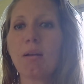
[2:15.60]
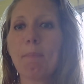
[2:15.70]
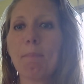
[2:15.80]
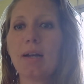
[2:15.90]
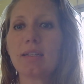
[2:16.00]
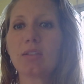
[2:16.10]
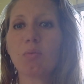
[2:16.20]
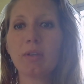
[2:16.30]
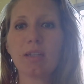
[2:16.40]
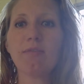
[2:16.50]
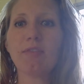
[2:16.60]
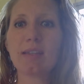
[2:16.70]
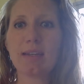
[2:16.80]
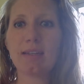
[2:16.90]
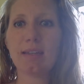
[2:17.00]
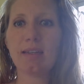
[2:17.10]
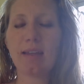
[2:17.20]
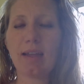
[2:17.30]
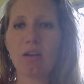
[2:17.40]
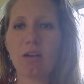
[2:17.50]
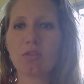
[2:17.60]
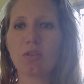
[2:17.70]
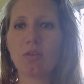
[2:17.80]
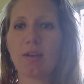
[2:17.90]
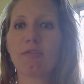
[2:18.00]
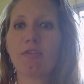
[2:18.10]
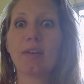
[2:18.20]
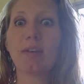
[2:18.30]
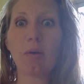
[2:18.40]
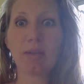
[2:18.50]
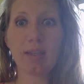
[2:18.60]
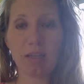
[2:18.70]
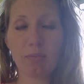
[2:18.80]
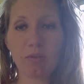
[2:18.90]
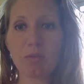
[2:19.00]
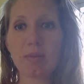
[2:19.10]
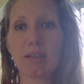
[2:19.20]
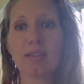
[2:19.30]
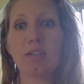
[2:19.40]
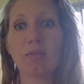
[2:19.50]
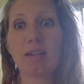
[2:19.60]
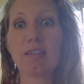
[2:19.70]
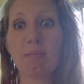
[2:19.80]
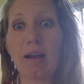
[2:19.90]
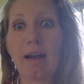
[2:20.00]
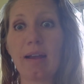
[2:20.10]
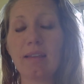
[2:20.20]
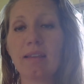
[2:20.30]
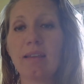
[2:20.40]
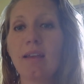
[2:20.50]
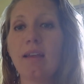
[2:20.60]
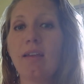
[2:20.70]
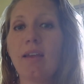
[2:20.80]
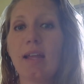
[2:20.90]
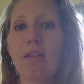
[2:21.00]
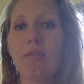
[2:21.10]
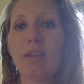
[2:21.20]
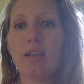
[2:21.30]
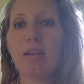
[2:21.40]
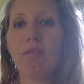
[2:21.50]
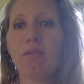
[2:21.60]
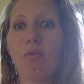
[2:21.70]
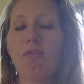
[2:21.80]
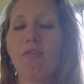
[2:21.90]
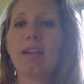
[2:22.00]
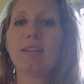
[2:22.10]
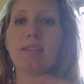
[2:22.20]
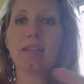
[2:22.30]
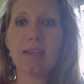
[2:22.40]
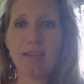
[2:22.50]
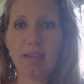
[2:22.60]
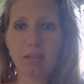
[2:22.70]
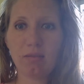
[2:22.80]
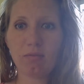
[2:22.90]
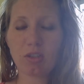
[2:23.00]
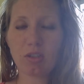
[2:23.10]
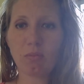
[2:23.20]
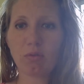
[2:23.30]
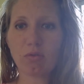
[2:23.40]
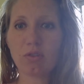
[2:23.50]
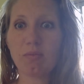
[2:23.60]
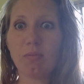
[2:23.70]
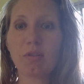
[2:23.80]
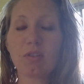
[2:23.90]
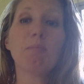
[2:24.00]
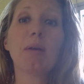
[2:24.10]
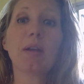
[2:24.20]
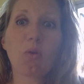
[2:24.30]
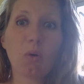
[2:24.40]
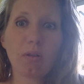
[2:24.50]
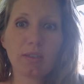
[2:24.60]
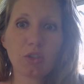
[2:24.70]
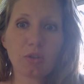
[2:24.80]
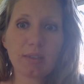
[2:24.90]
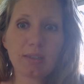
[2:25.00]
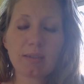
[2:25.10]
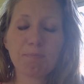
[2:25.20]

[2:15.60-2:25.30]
But we can phase that in and out so that for now we keep those because they do have some height, and then phase in some better quality trees